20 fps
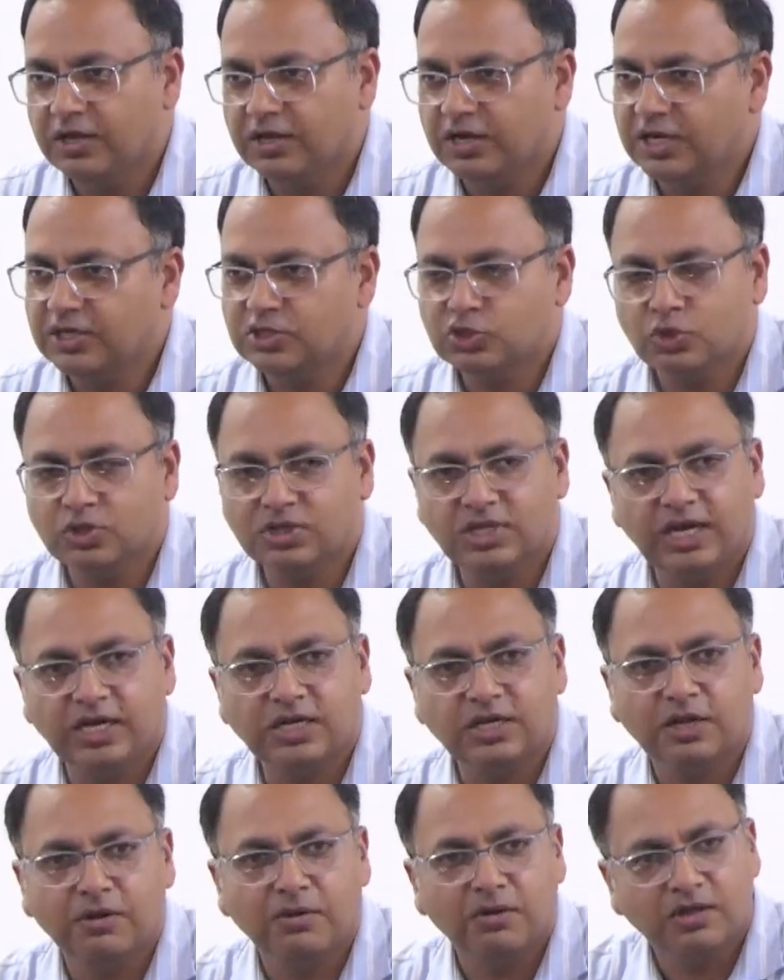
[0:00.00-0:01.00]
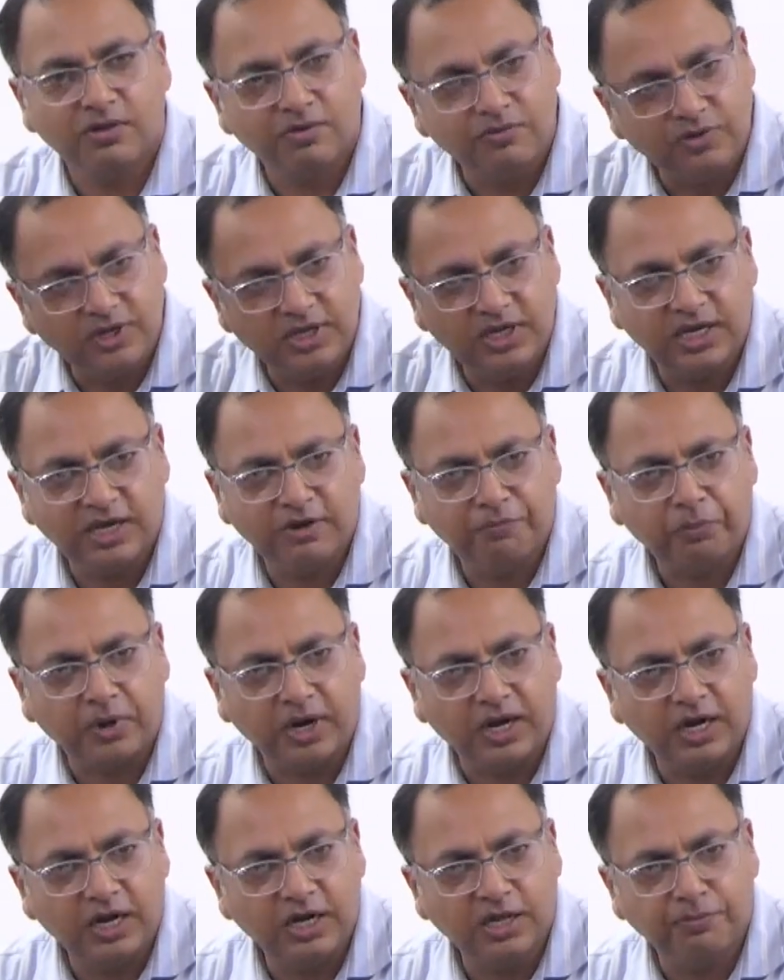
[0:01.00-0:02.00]
right? So that we have
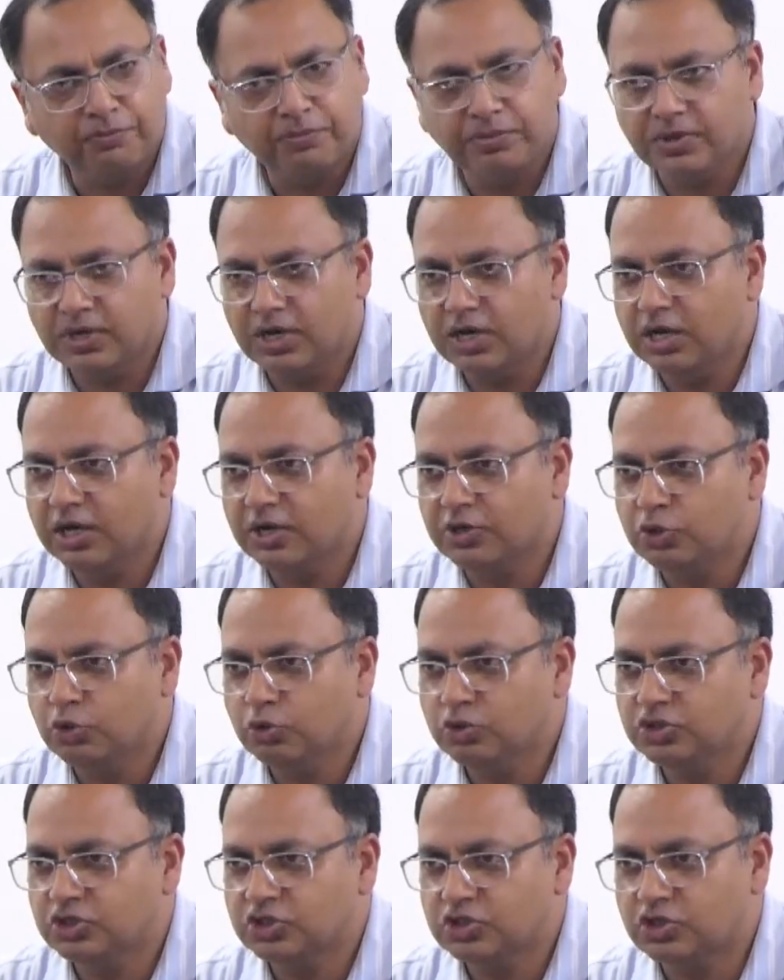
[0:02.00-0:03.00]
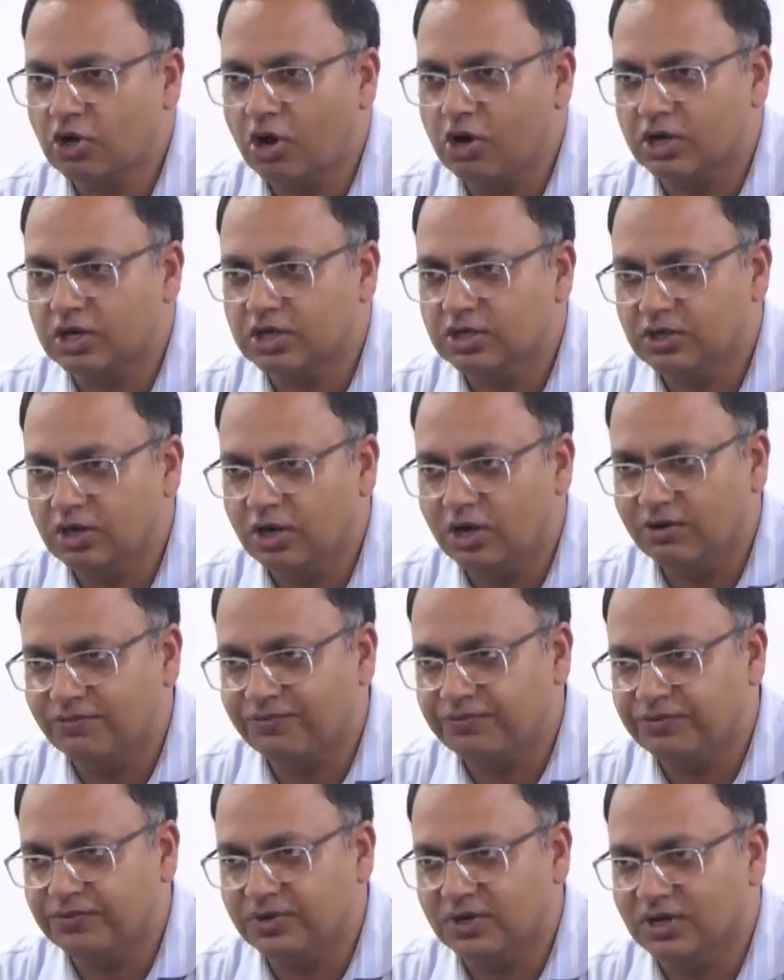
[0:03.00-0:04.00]
piled up a huge stock
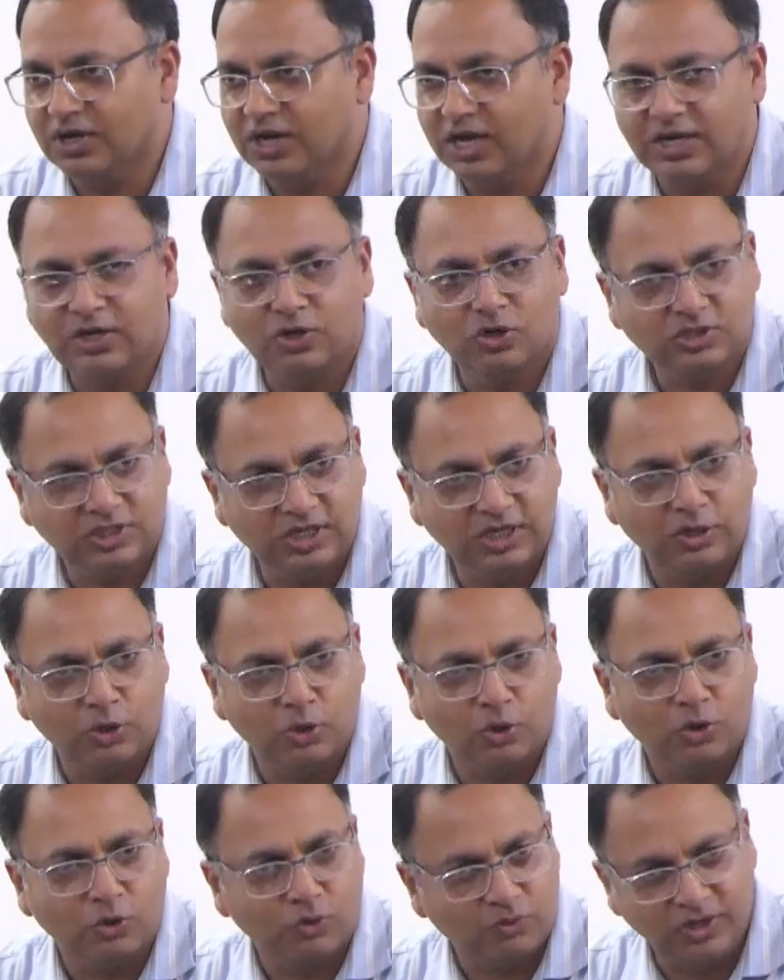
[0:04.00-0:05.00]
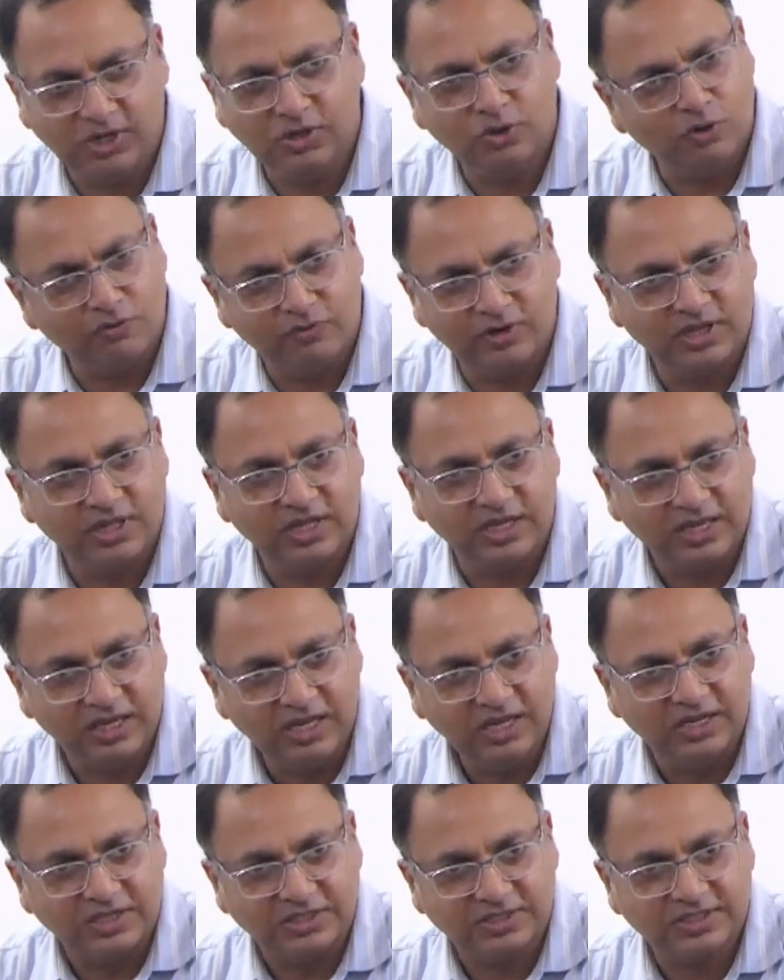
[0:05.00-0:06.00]
of hydroxychloroquine over the
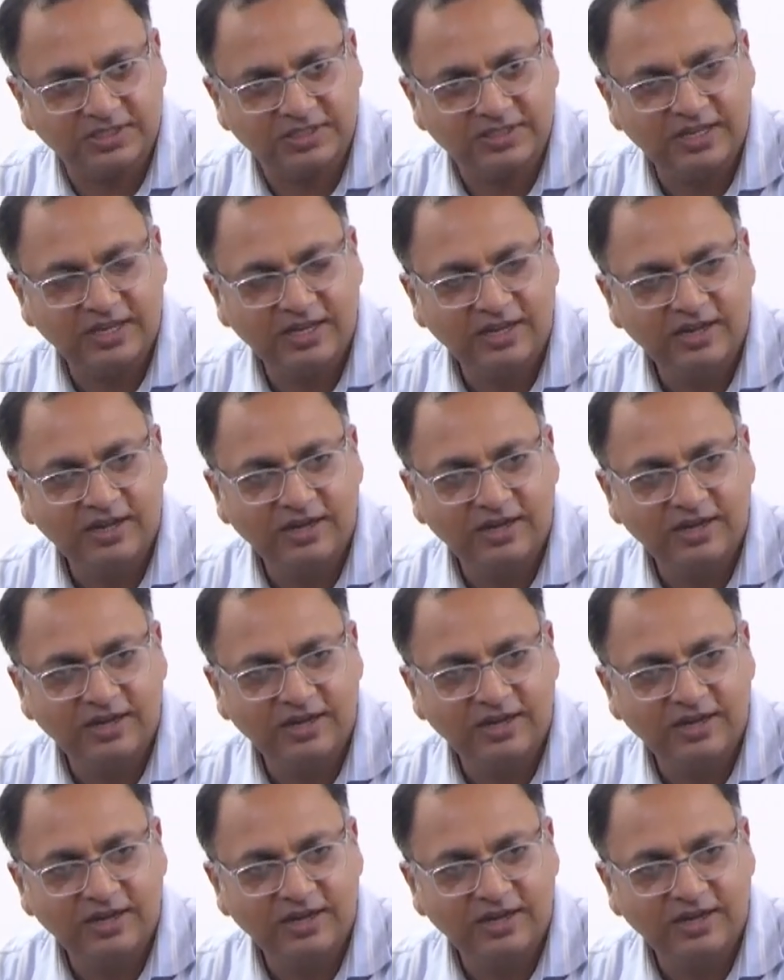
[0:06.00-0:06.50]
years,